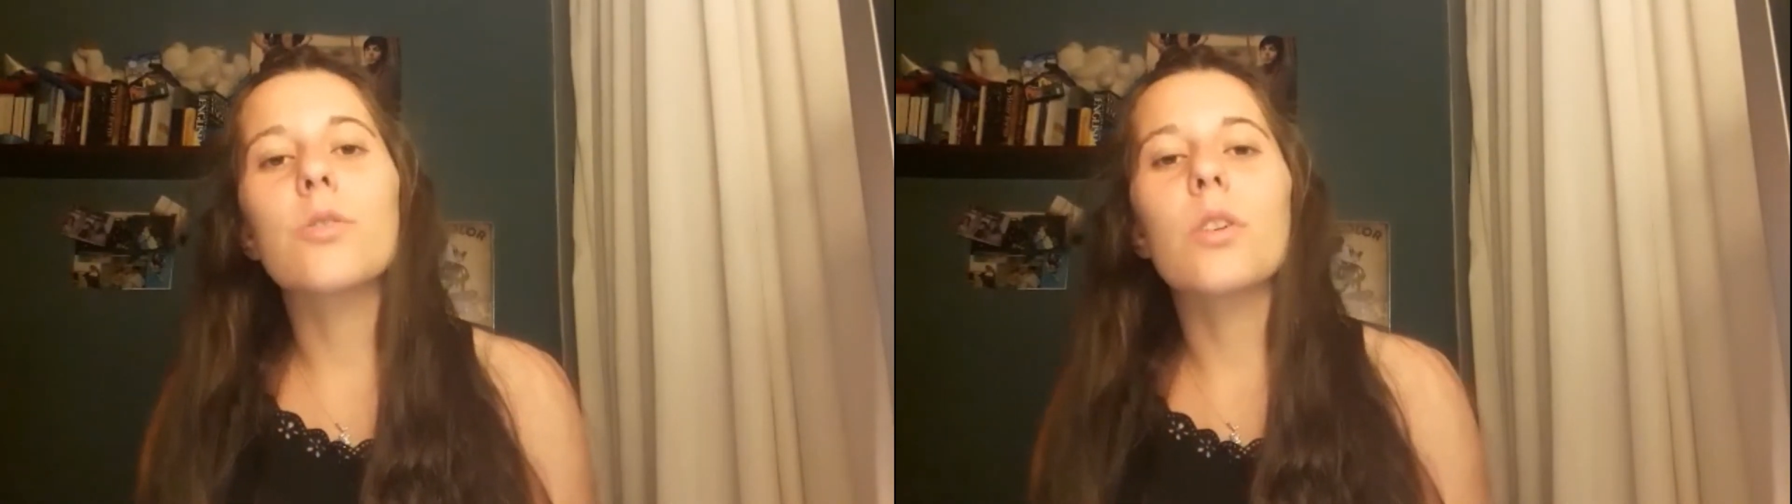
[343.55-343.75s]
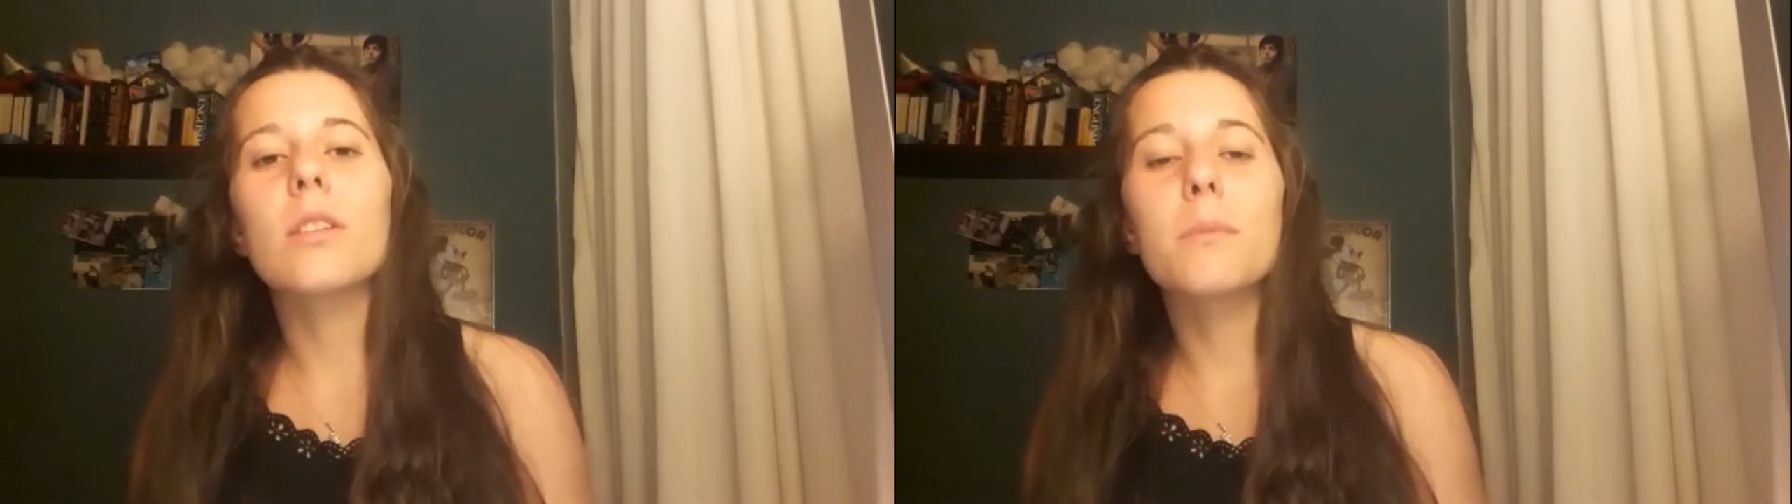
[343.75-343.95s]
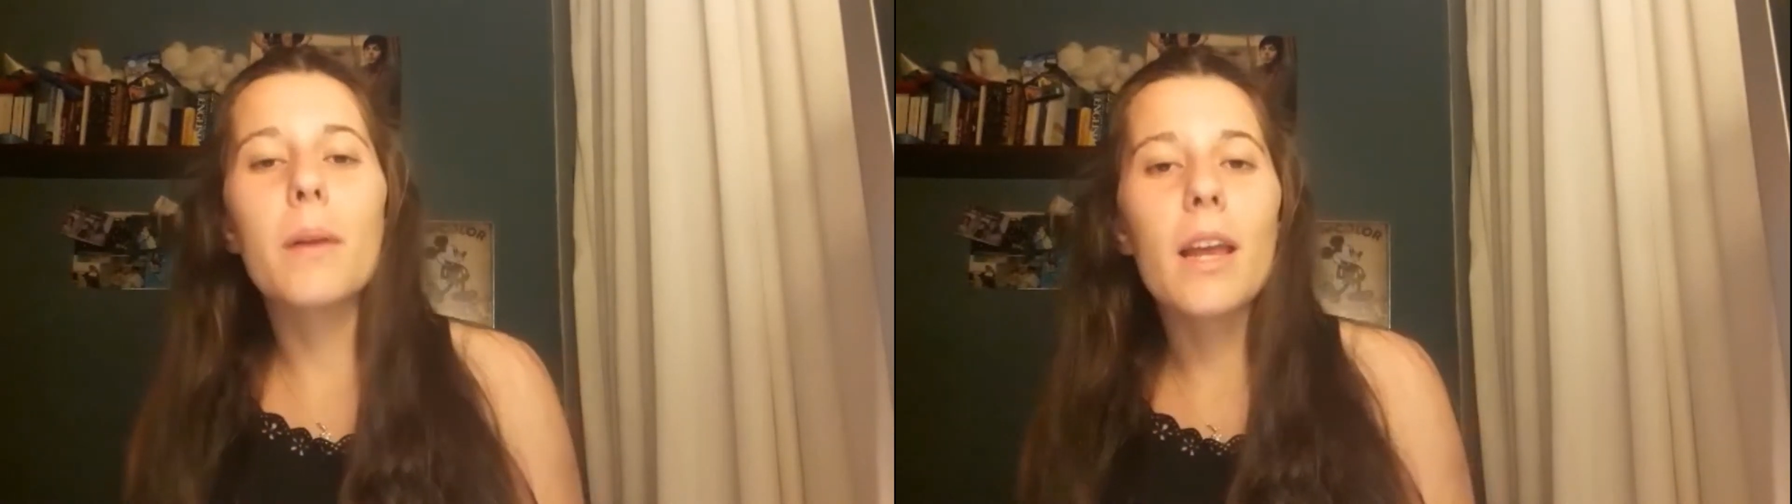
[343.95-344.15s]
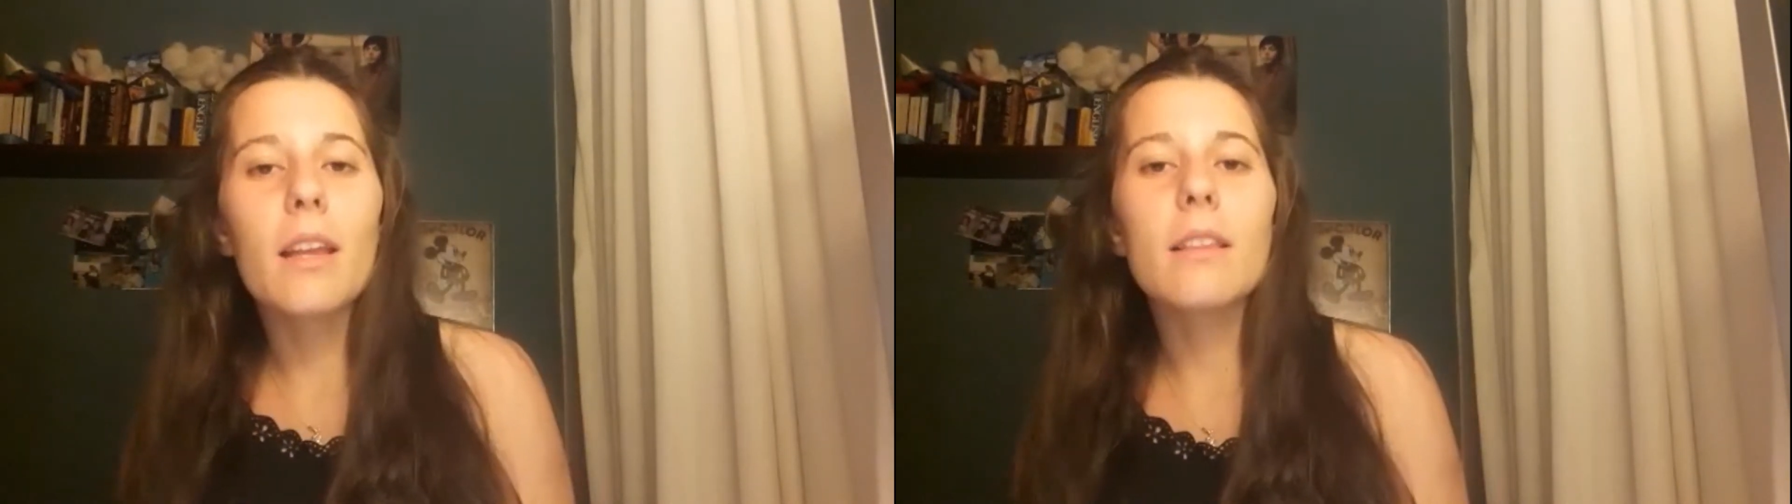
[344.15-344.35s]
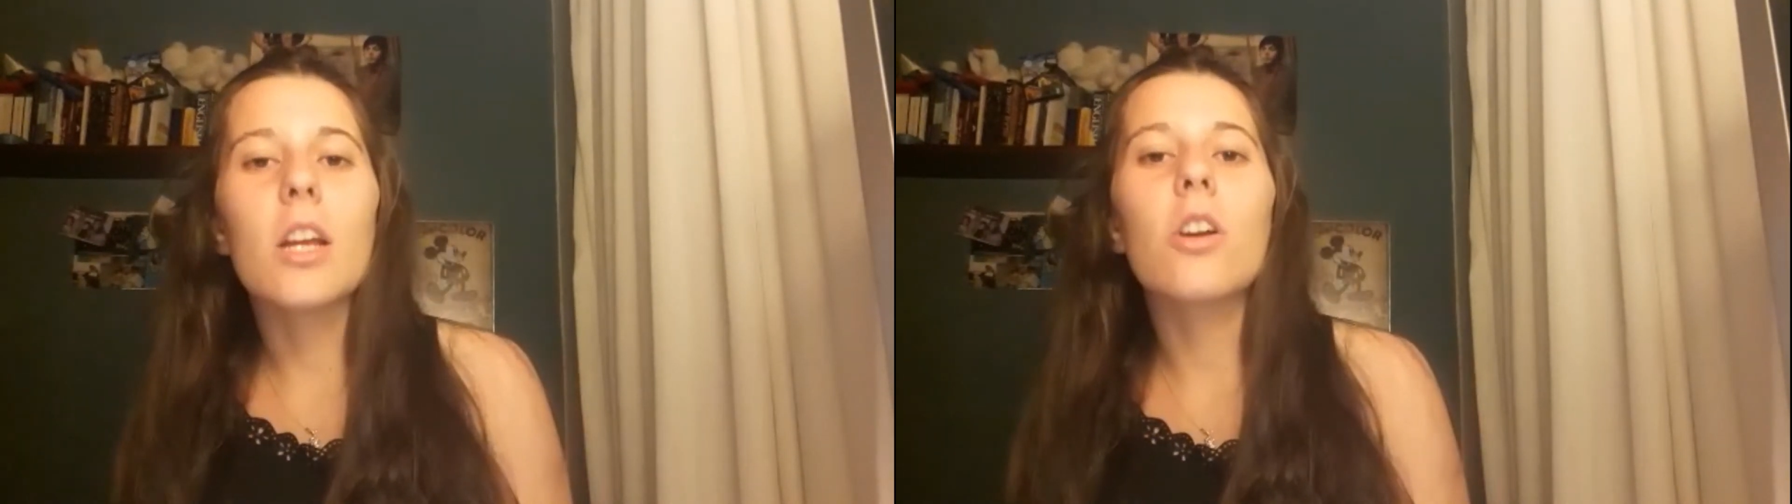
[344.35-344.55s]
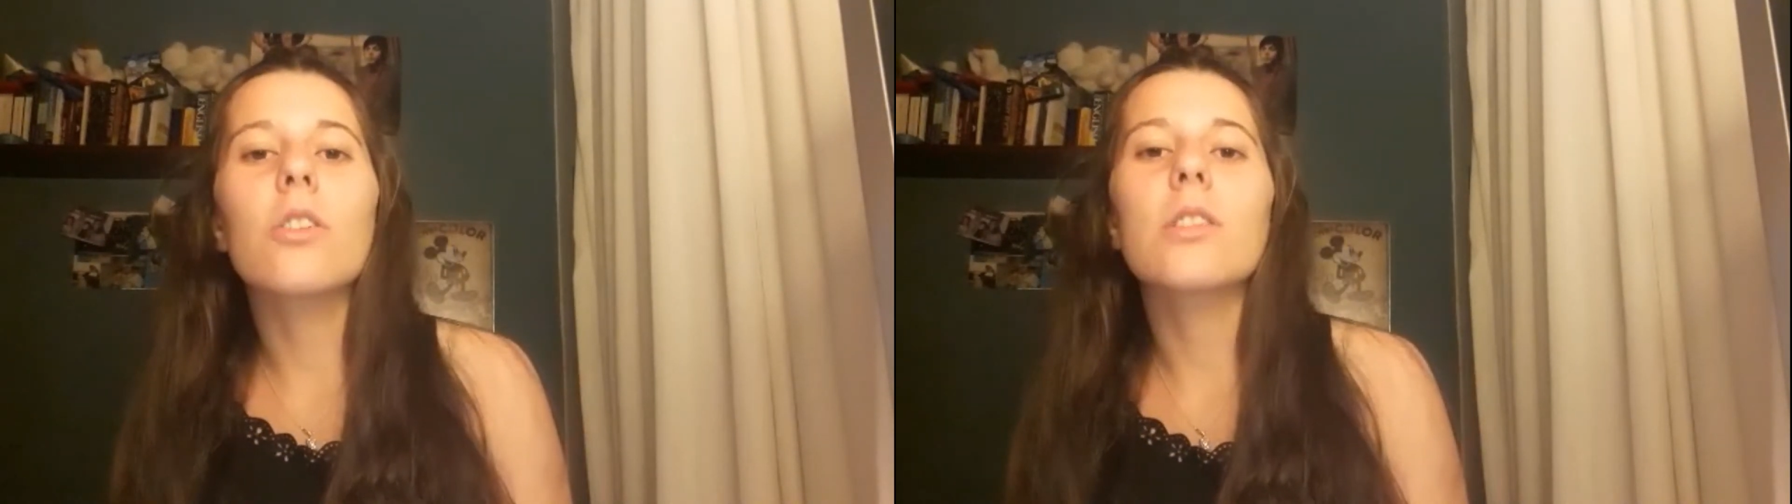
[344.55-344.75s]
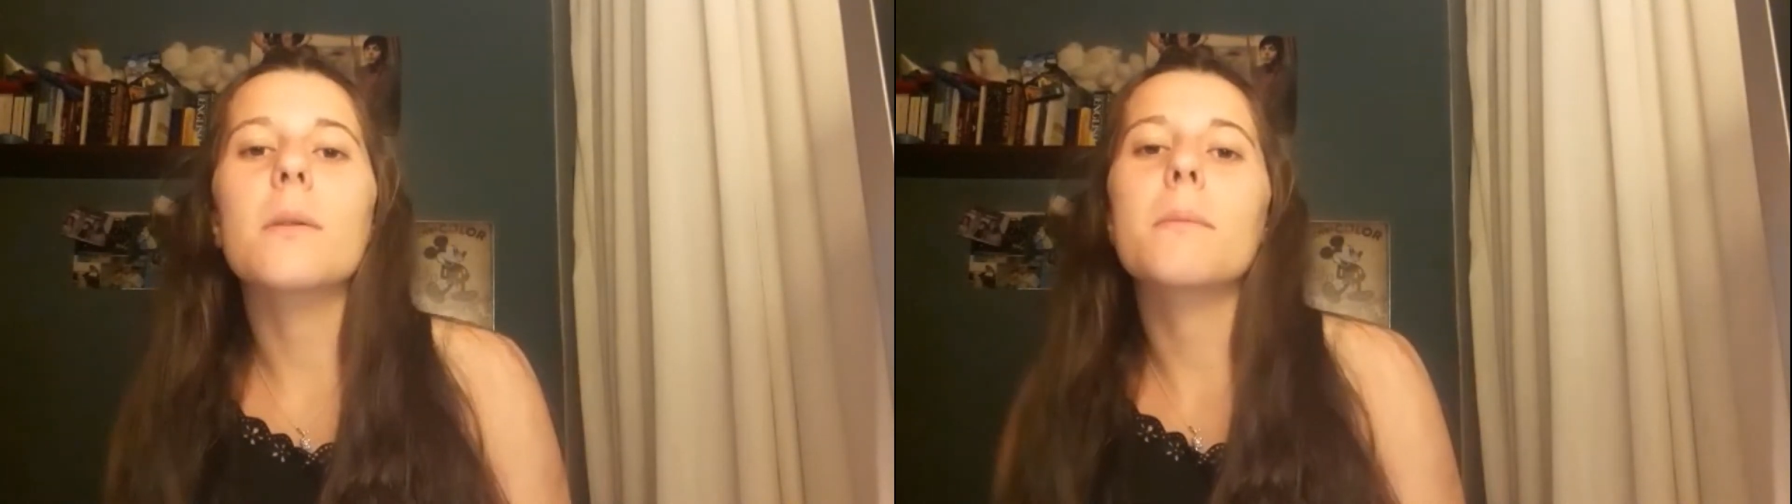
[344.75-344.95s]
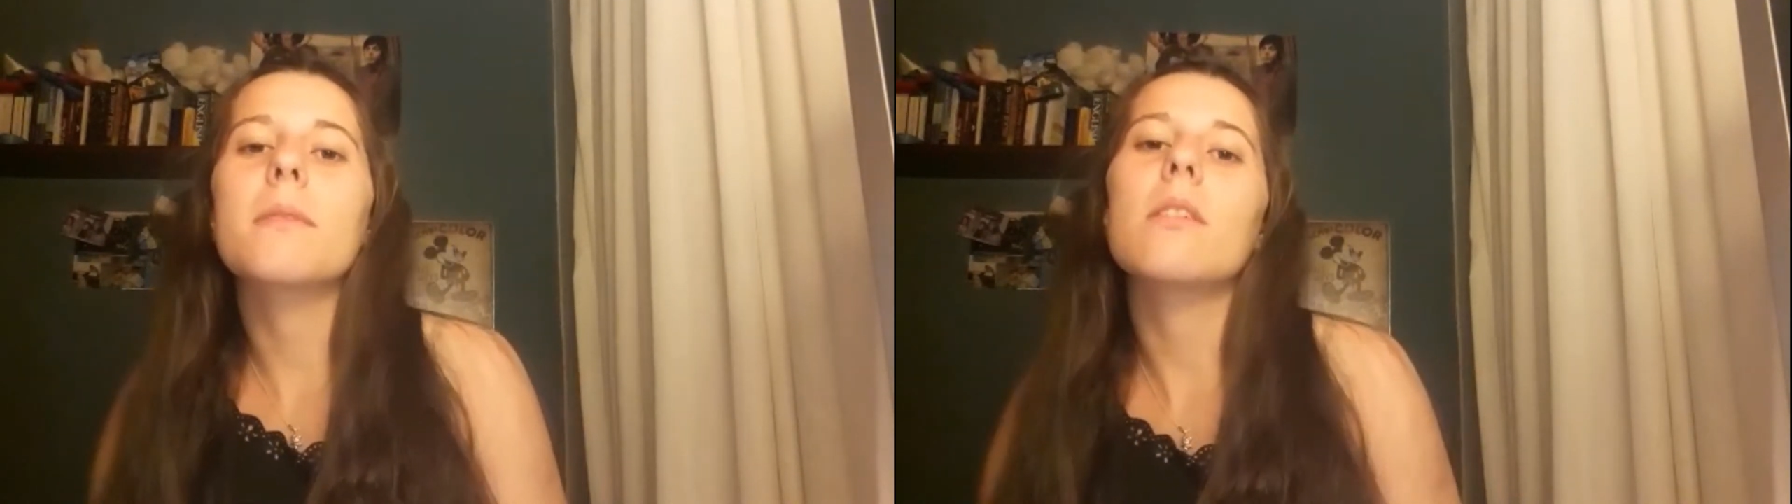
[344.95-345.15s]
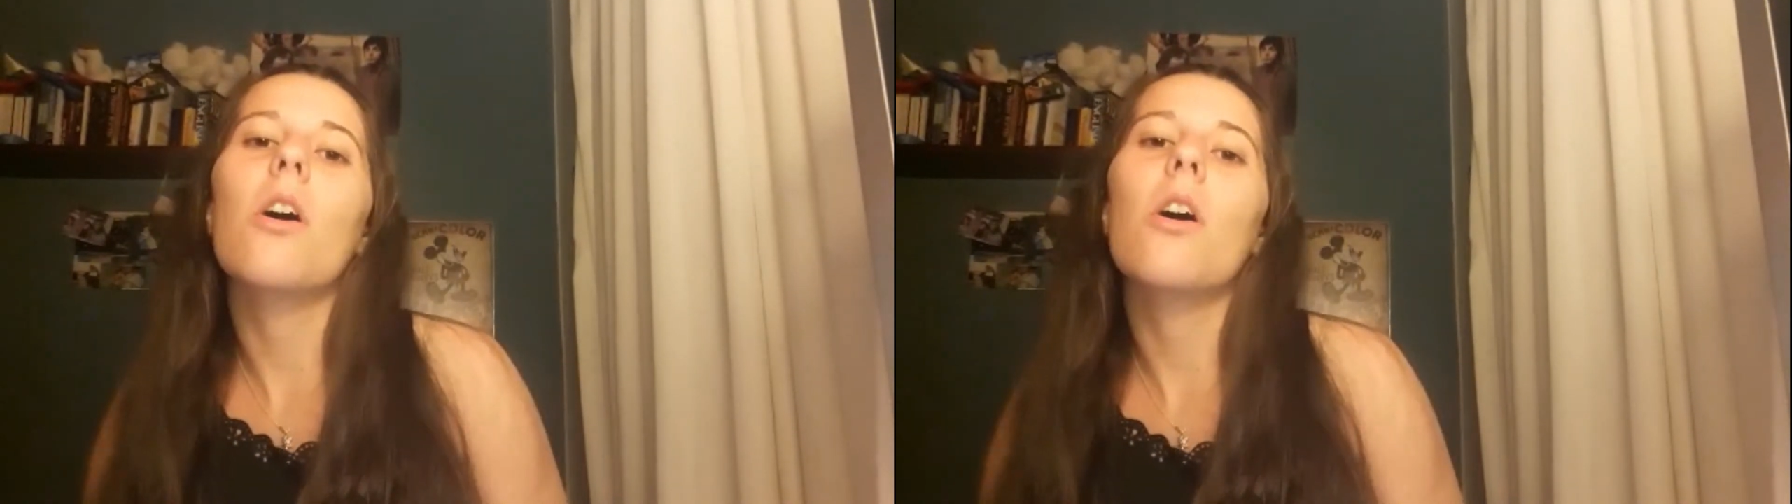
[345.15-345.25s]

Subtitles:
to explain the concepts